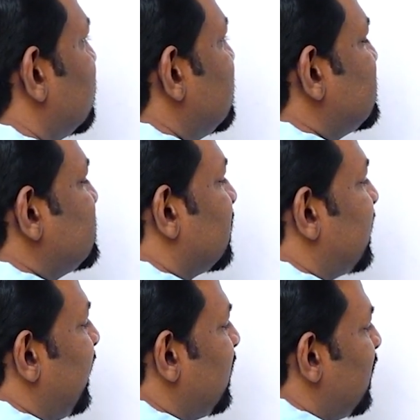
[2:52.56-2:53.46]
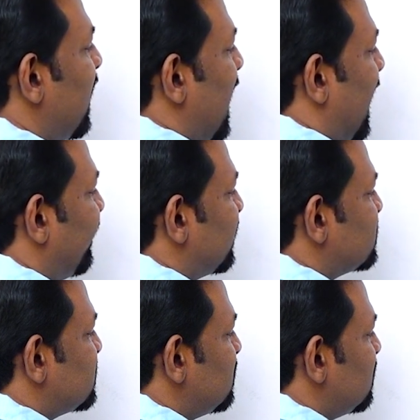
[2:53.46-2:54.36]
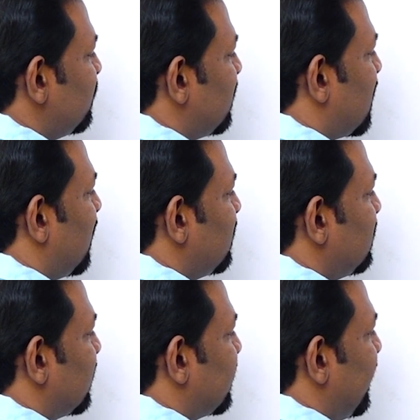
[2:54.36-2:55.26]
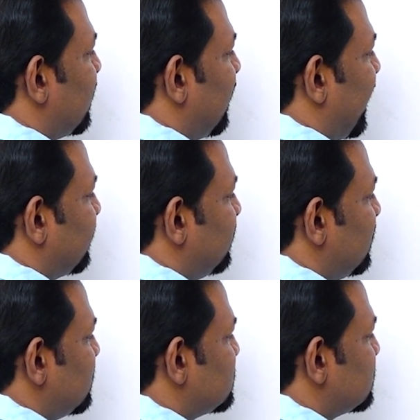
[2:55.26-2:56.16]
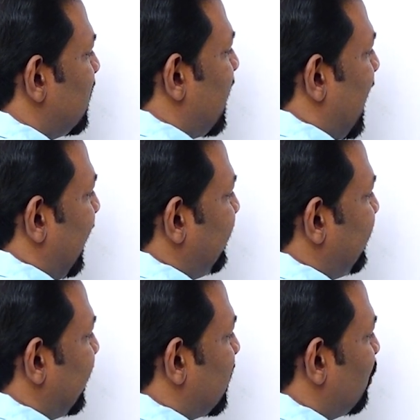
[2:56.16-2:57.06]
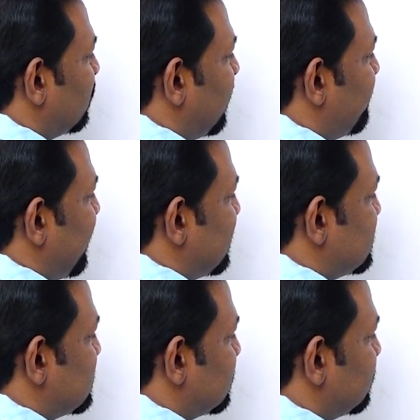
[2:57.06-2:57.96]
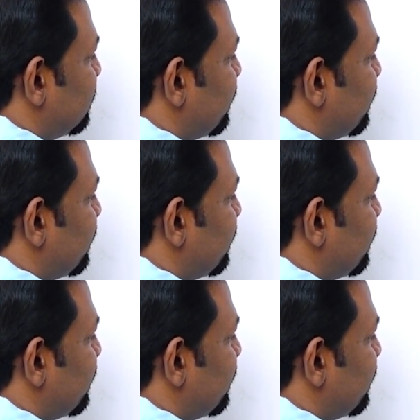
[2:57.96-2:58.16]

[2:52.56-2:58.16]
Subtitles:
This is the cake, and the children will cut the cake like this and take out that piece.